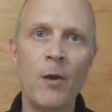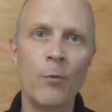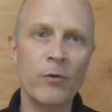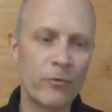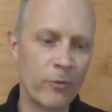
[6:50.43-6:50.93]

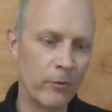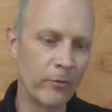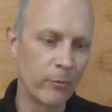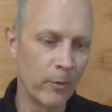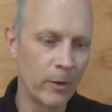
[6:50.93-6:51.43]
which turns
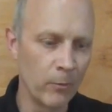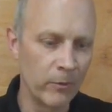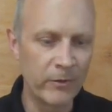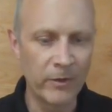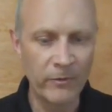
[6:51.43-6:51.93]
a
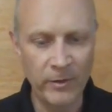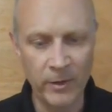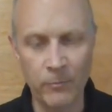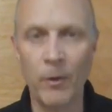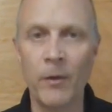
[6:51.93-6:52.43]

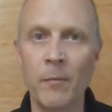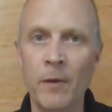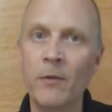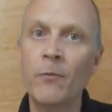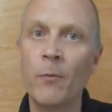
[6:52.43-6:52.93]
2116 rhythm
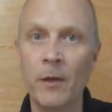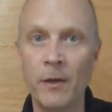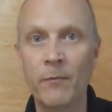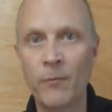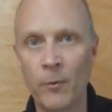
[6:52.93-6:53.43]
into
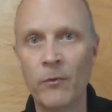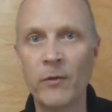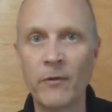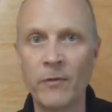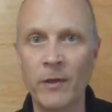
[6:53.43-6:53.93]

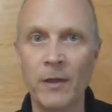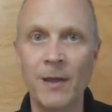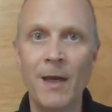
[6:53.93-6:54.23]
2416.